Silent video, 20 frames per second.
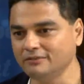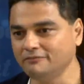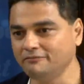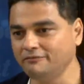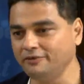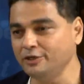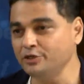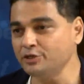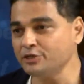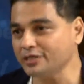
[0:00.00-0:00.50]

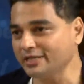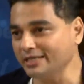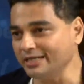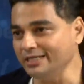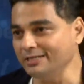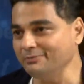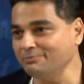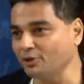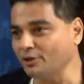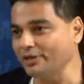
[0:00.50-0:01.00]

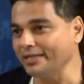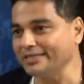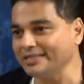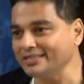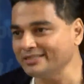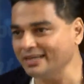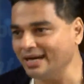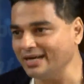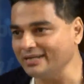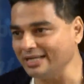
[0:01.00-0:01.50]
fiduciarily
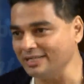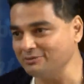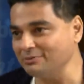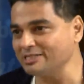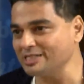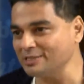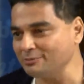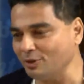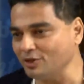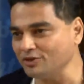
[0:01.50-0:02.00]
protecting that as
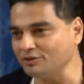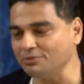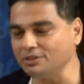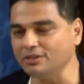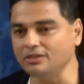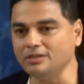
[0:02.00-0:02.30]
much as possible,